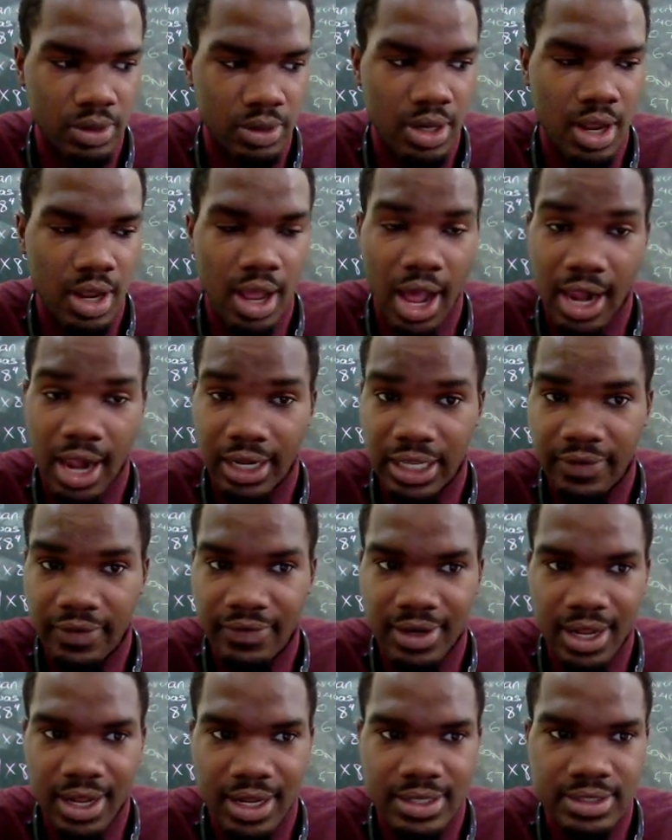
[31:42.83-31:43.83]
I'll give you the
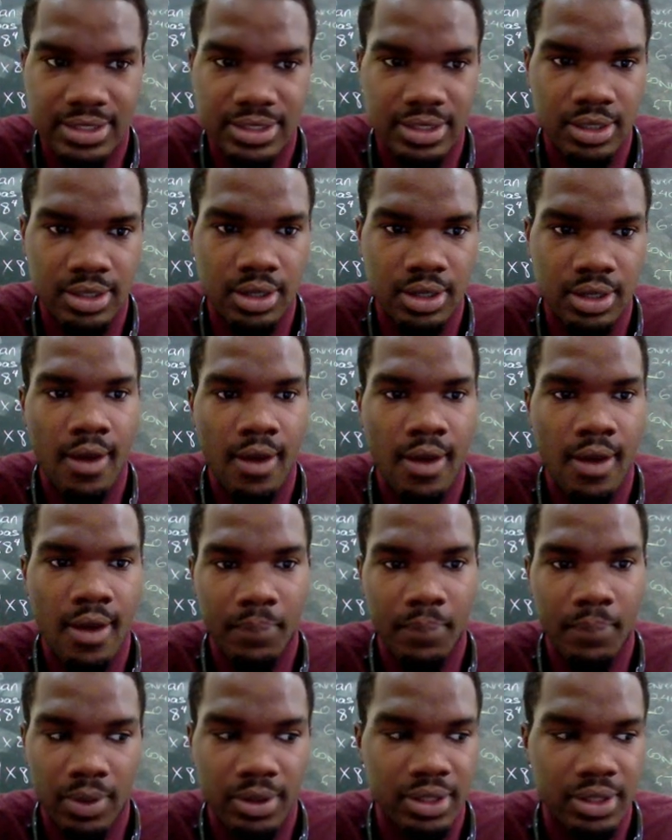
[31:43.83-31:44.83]
answer, but I
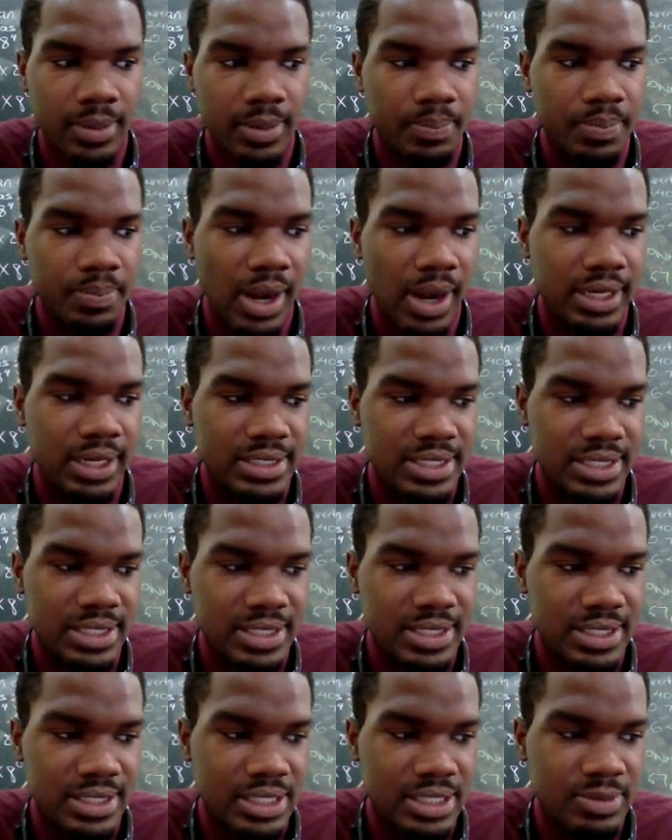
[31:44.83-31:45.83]
want you to practice it since
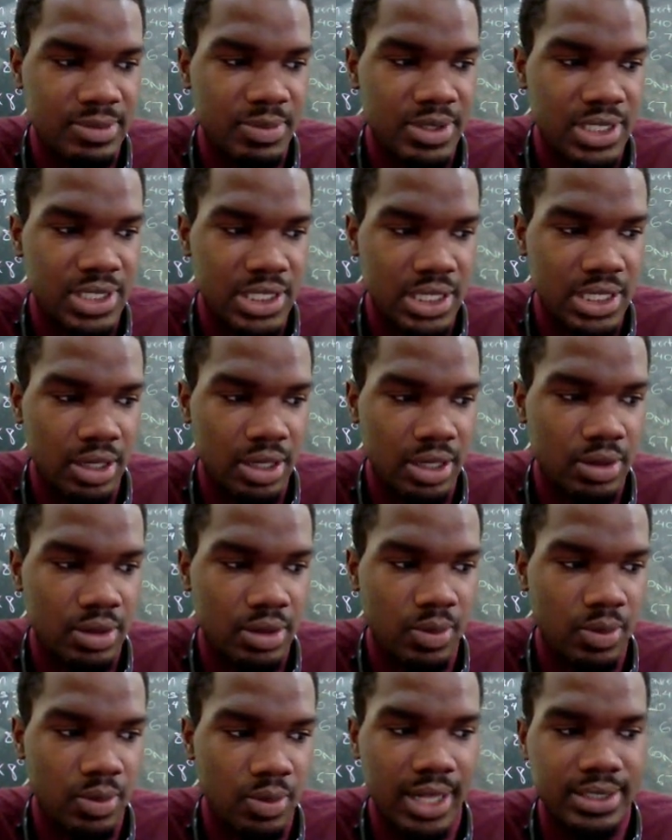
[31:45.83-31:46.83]
it's been such a good
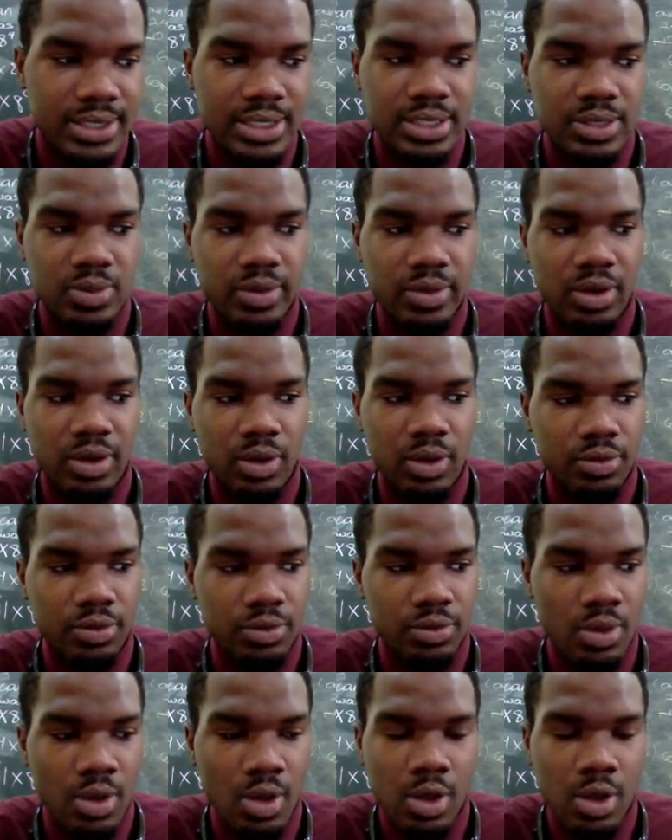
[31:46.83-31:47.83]
while since we've
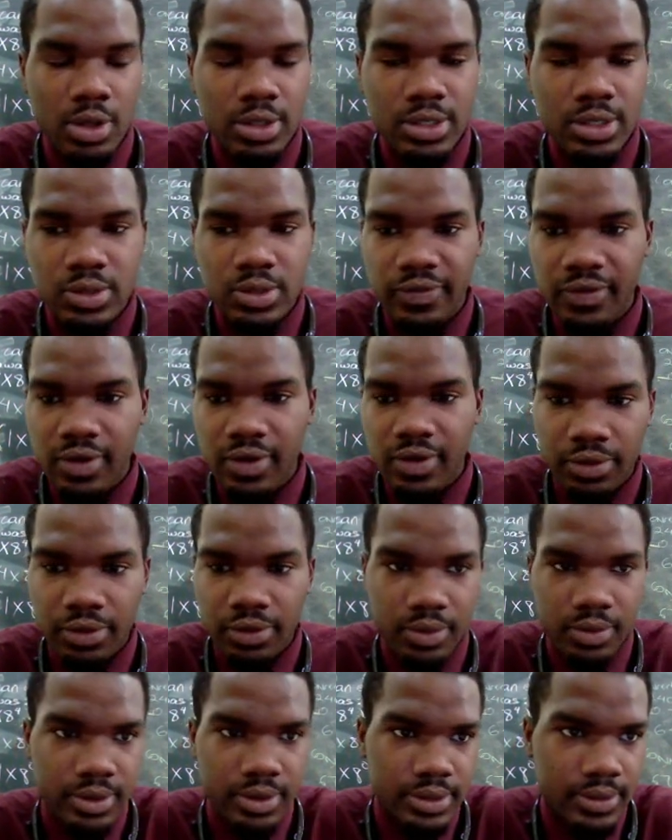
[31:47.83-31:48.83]
gone through this.